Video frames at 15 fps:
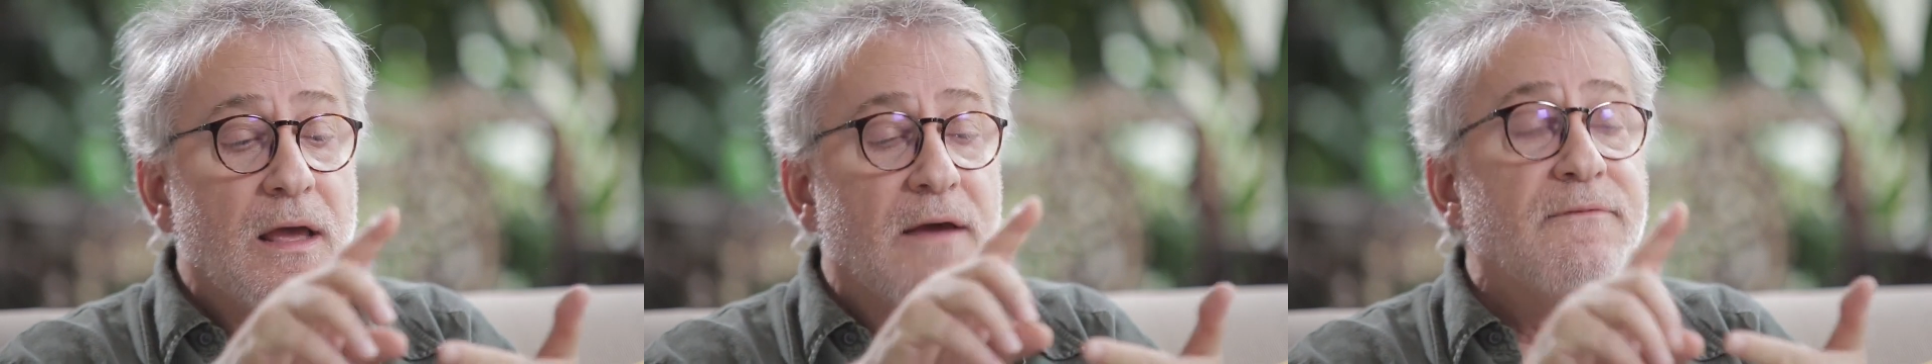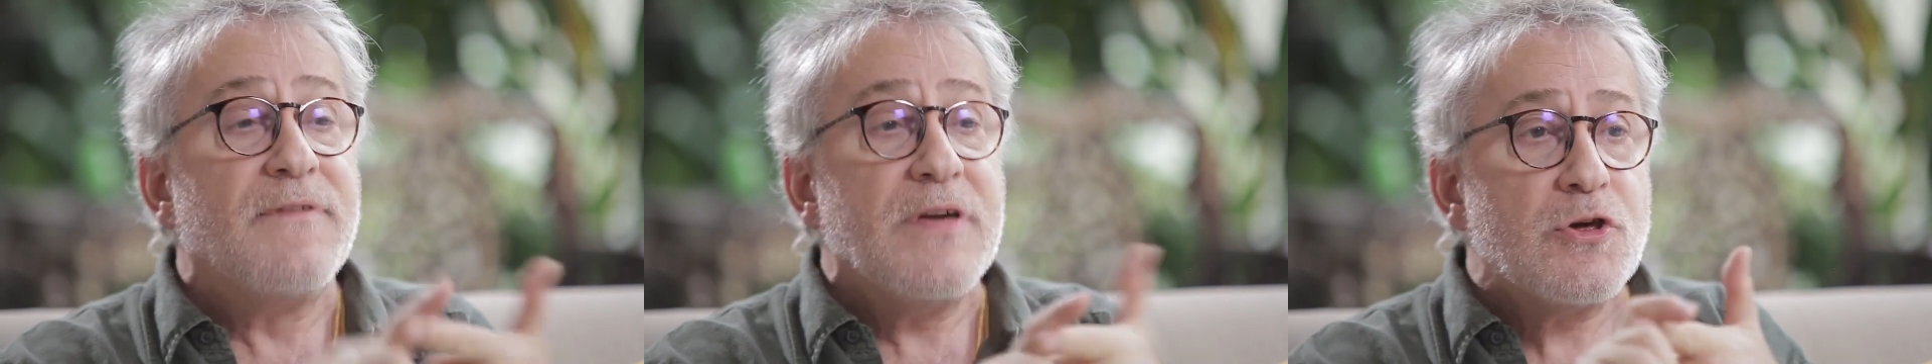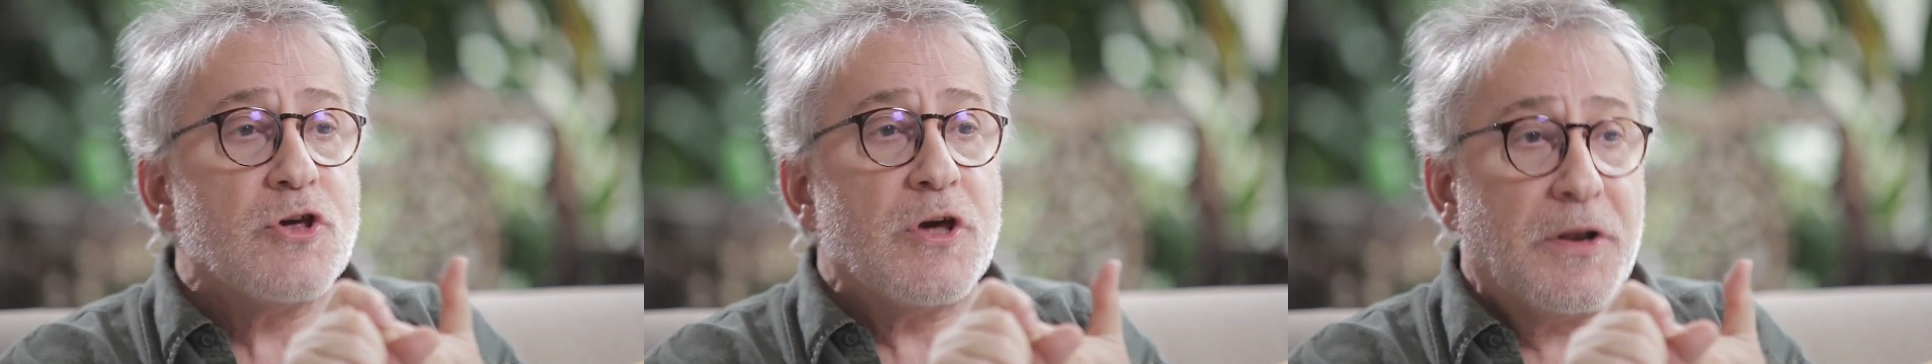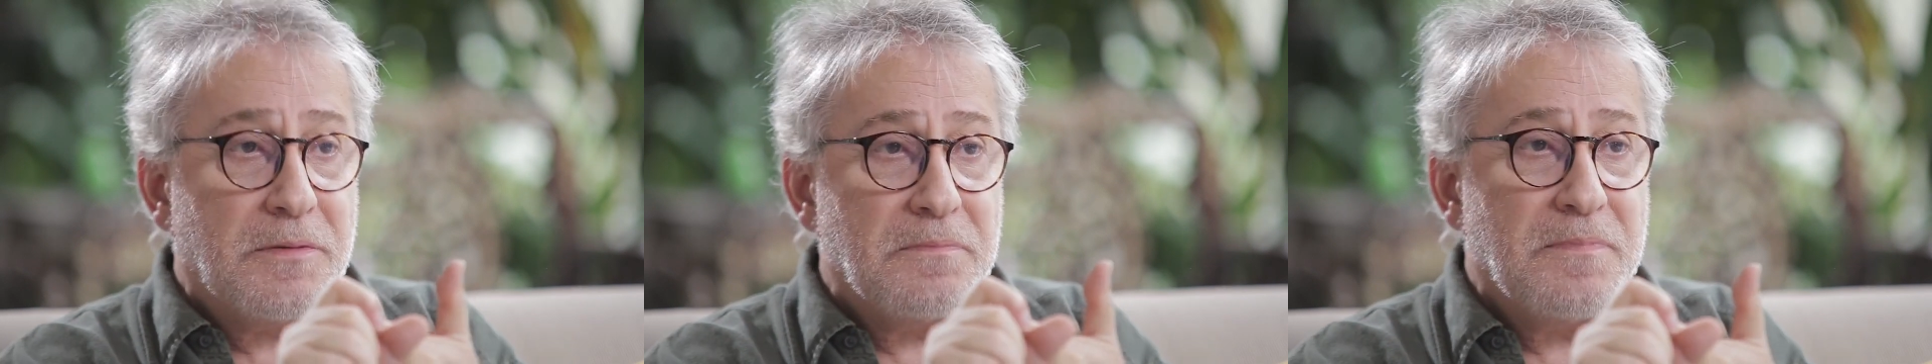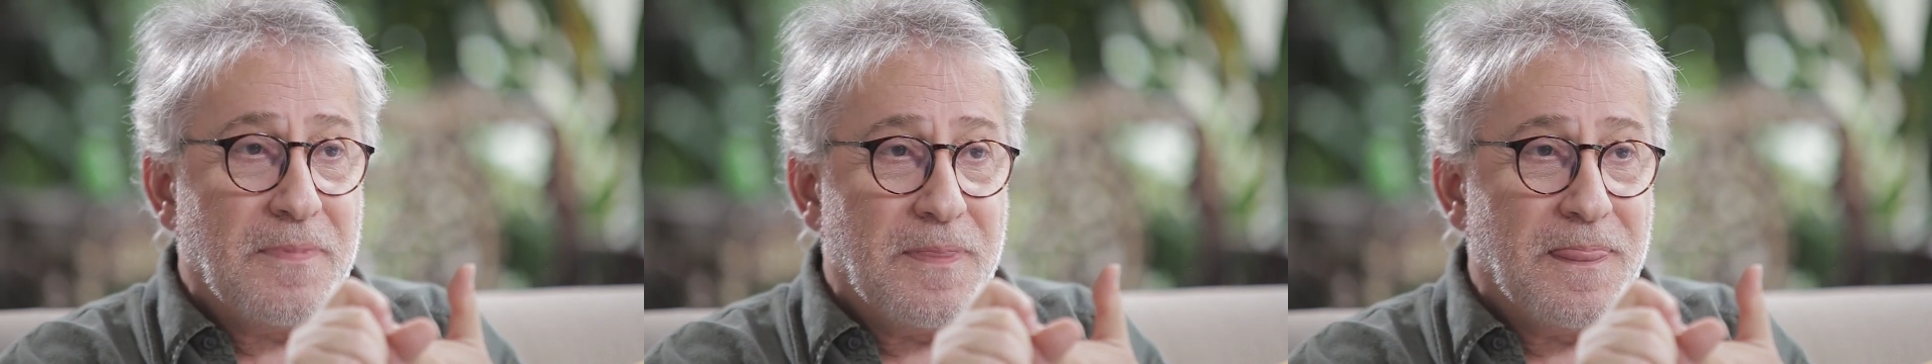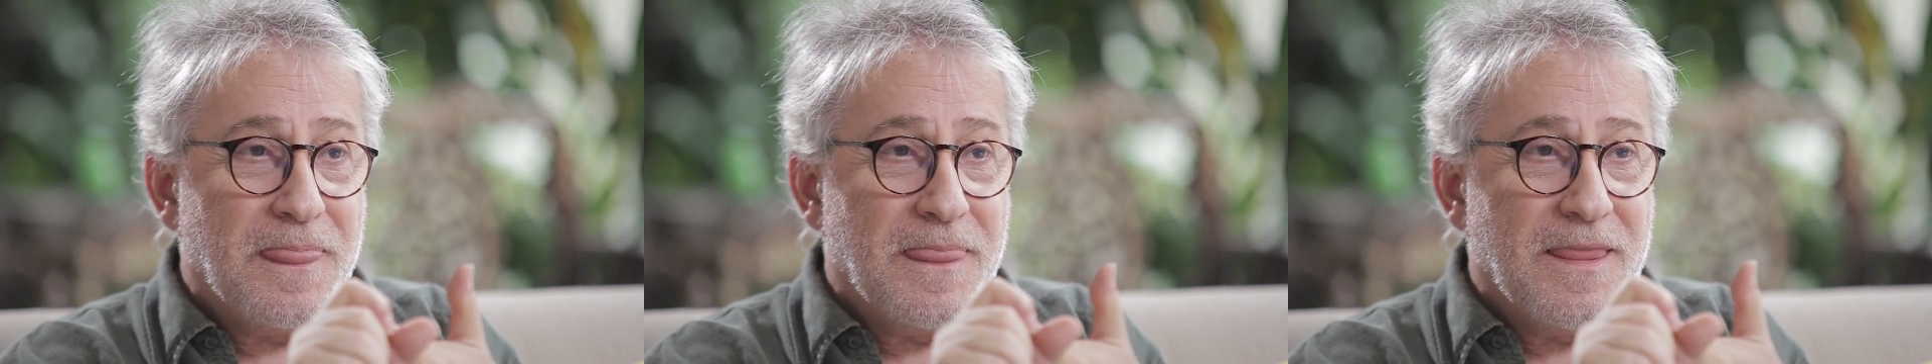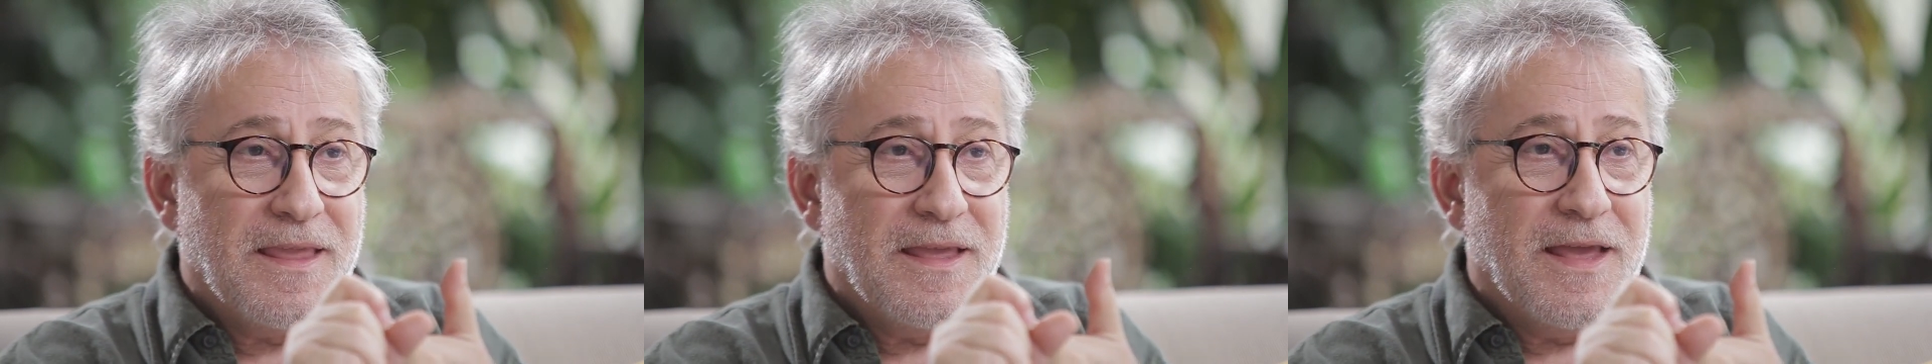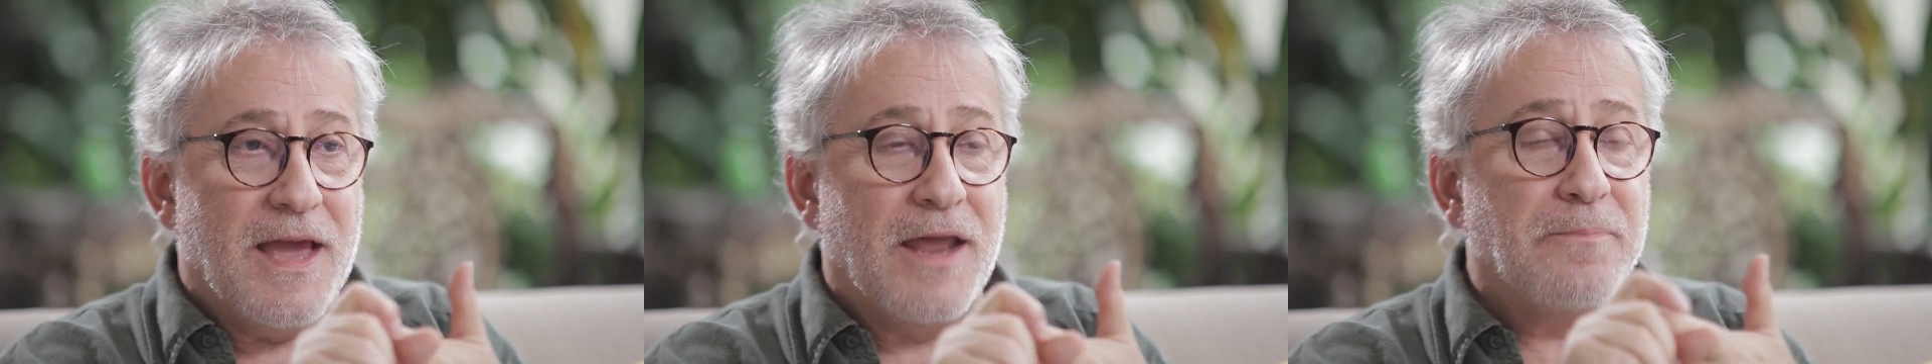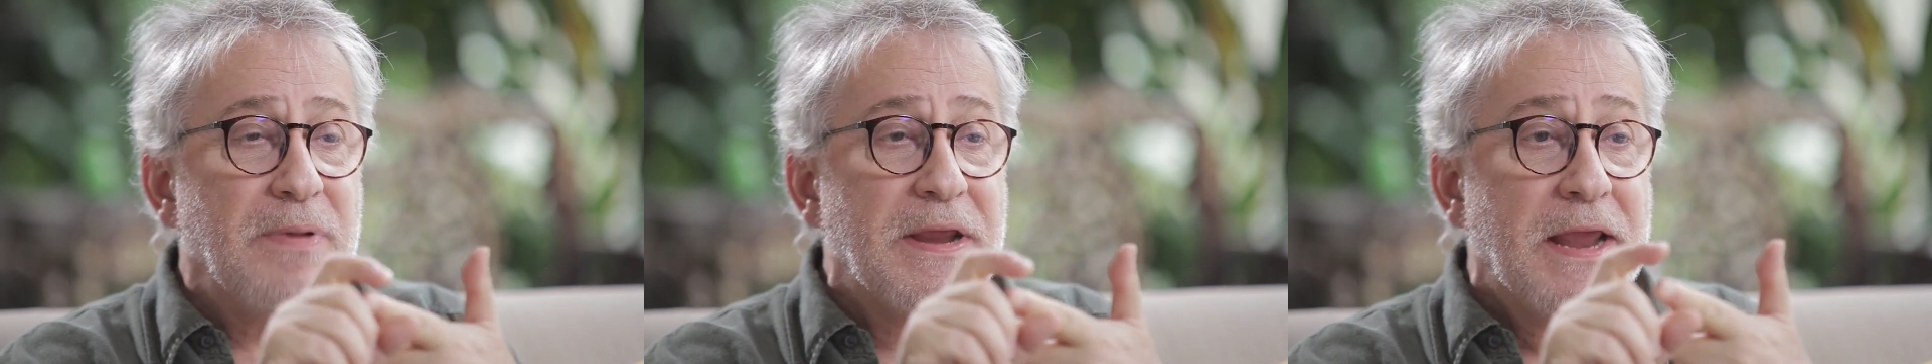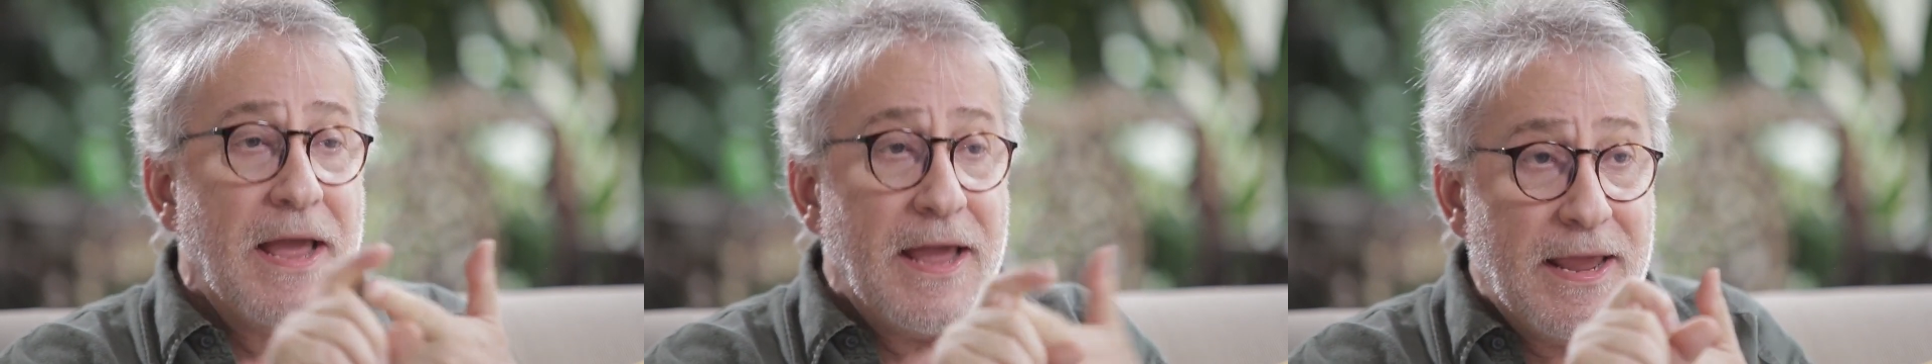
a vision, and being